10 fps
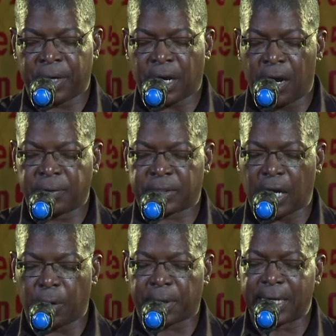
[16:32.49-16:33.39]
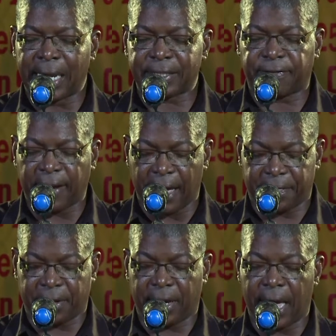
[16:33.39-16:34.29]
recounts how her late
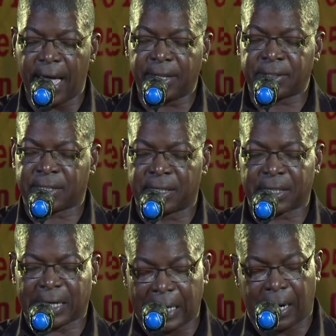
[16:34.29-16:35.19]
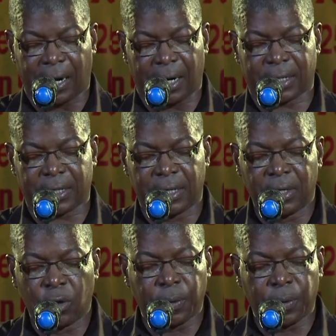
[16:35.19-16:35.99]
father, Elston Clark,